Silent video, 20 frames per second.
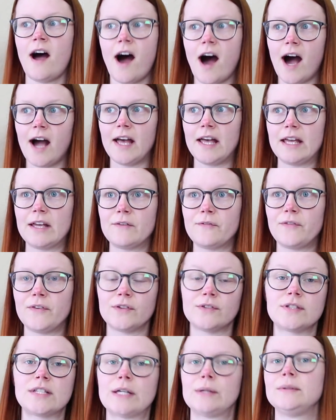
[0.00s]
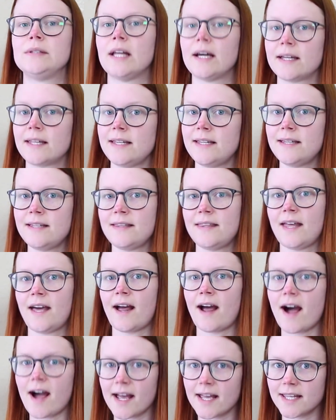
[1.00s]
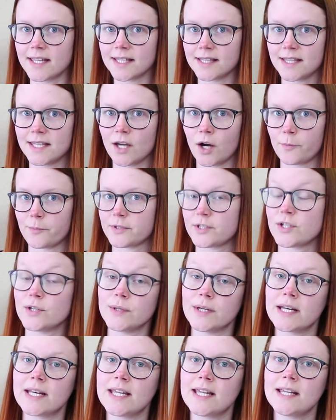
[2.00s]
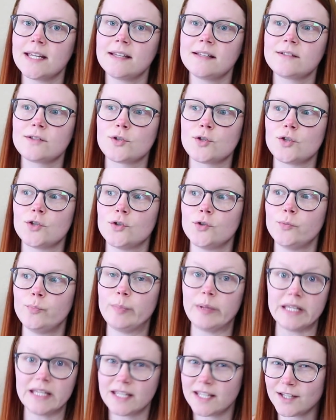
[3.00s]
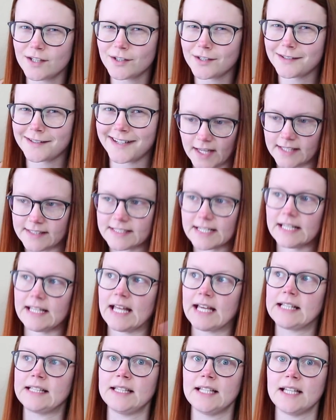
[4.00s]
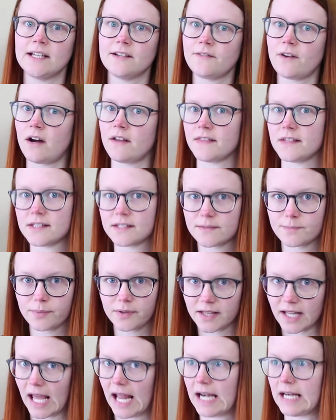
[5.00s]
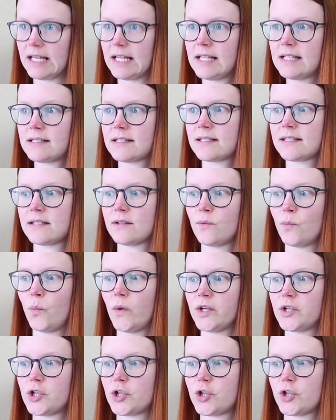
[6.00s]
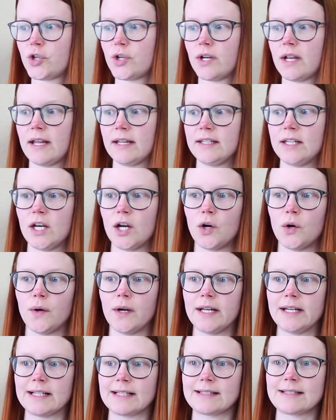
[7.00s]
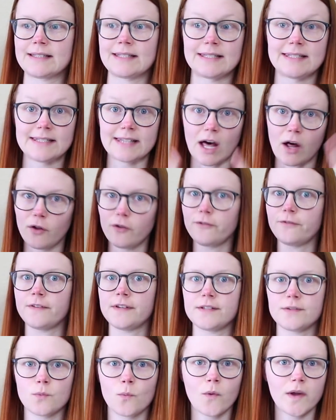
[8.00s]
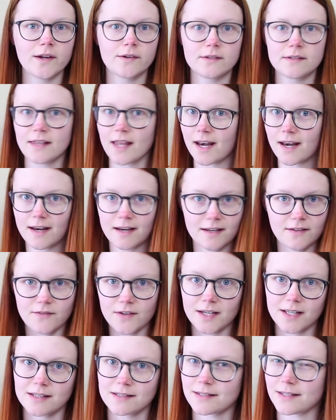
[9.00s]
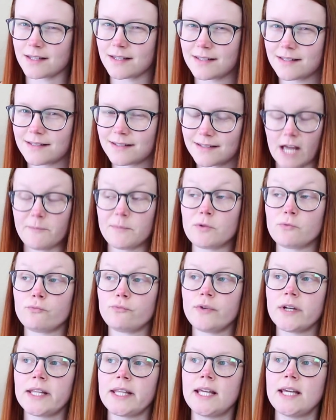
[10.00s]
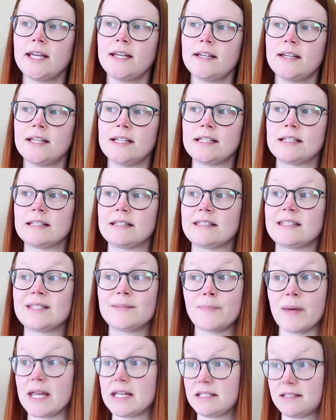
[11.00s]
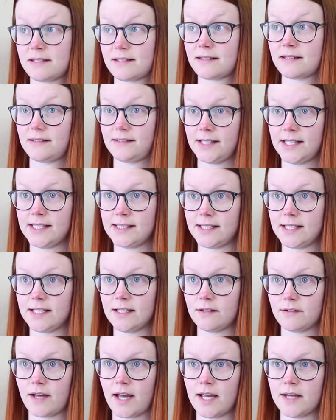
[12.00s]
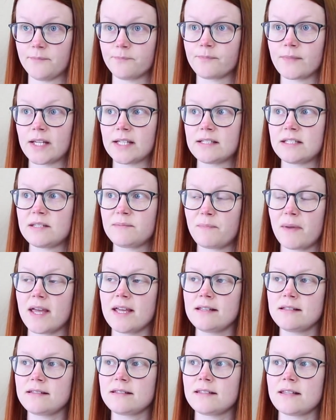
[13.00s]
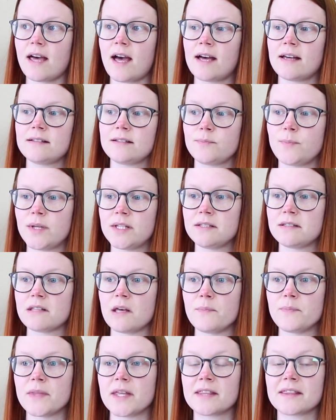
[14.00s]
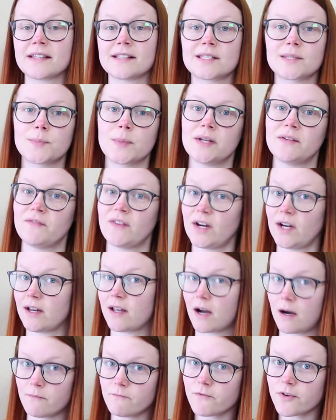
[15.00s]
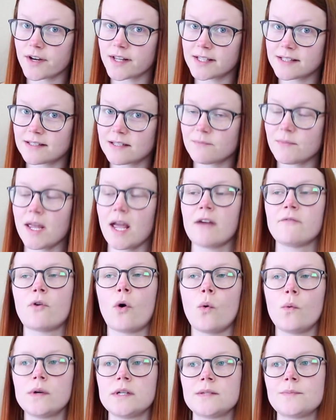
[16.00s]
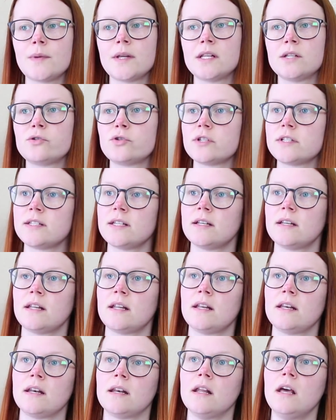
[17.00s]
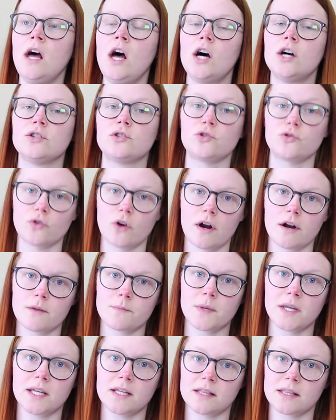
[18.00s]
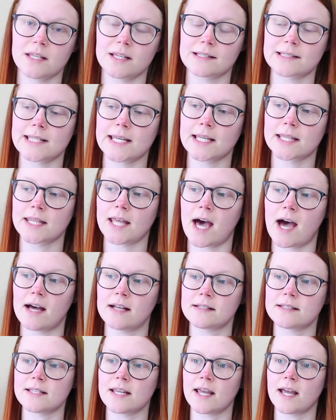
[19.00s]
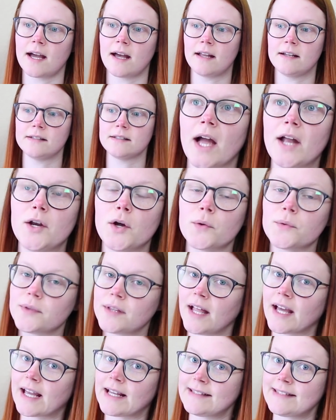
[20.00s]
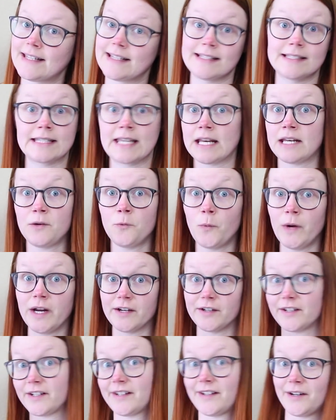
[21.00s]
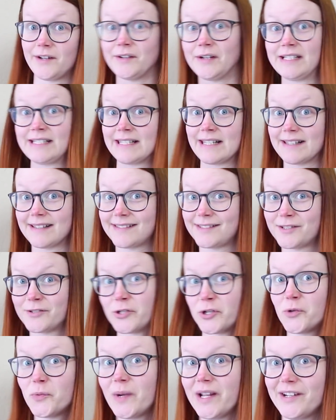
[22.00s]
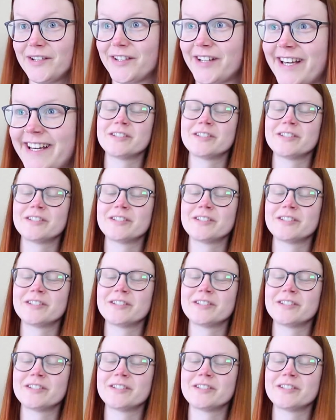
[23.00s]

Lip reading: I feel so lucky that I get the opportunity to be here and to like live on this planet, which, you know, in itself is weird that it even exists. I've been really into space lately, okay? Space has been something that's been very comforting to me. I've always been interested in astronomy and things like that. And I know, like I said, it's getting weird. Or is it too weird?